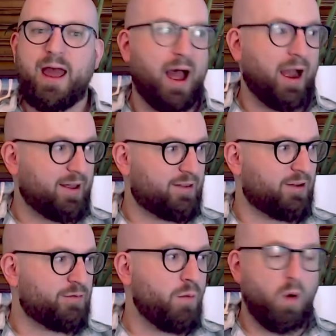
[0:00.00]
Because
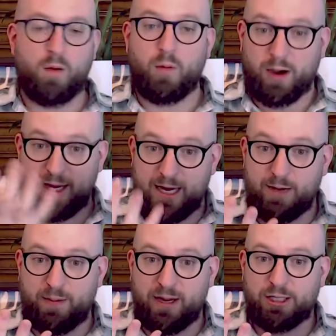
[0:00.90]
there's more and more
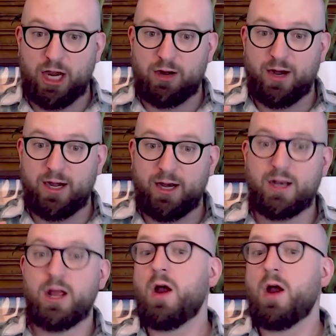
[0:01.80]
heat being generated,